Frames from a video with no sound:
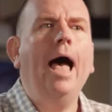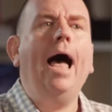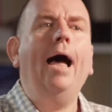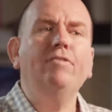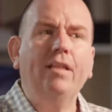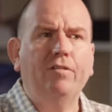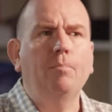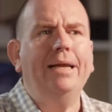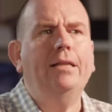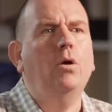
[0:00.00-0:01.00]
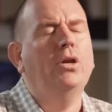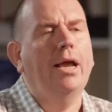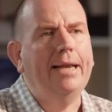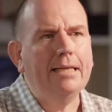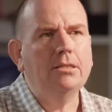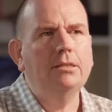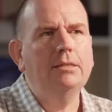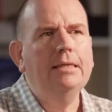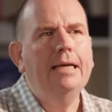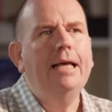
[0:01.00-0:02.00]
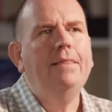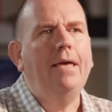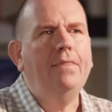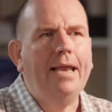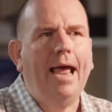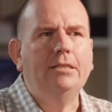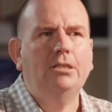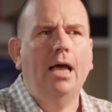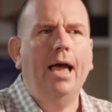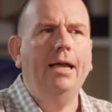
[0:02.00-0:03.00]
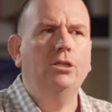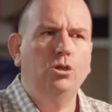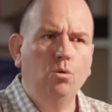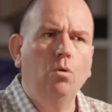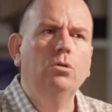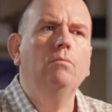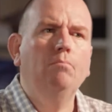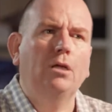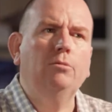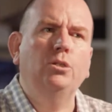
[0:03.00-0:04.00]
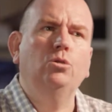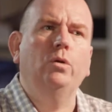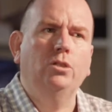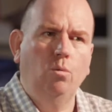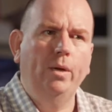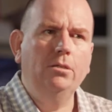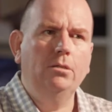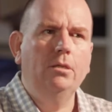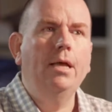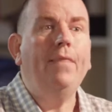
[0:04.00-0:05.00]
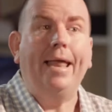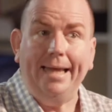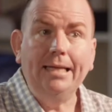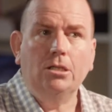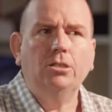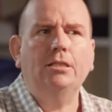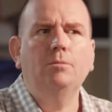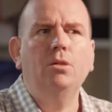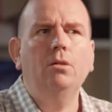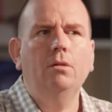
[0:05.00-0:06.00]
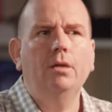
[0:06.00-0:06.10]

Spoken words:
After they've completed the online lesson, they then answer a short multiple choice quiz that is accessible.